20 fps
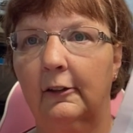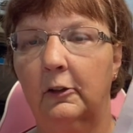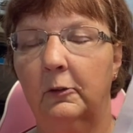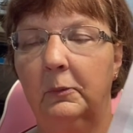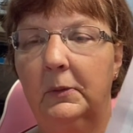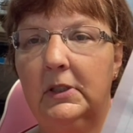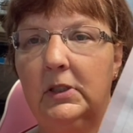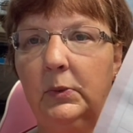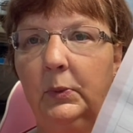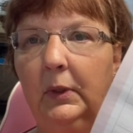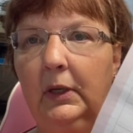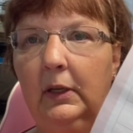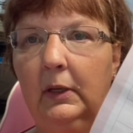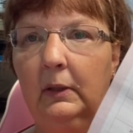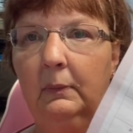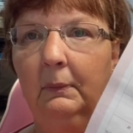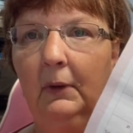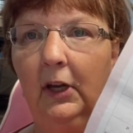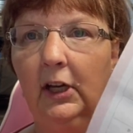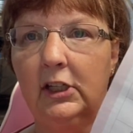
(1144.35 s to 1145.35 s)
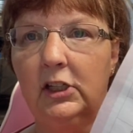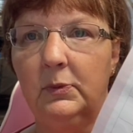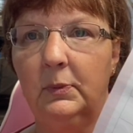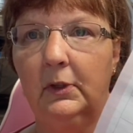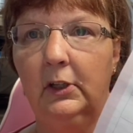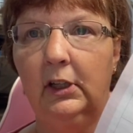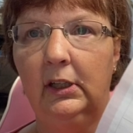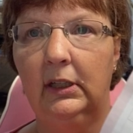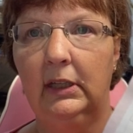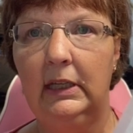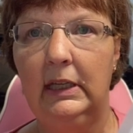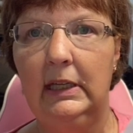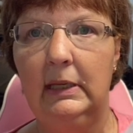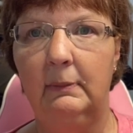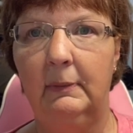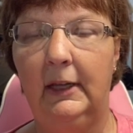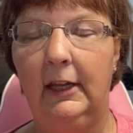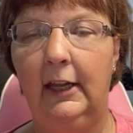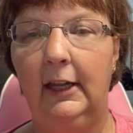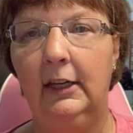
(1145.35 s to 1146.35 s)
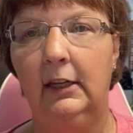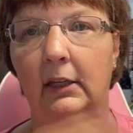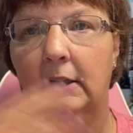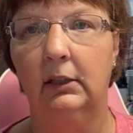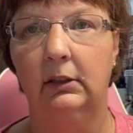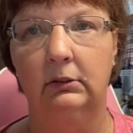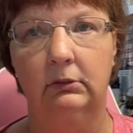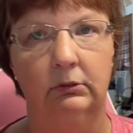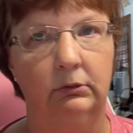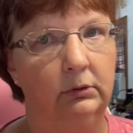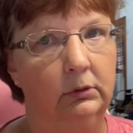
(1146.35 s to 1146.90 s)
between Poshmark and eBay, and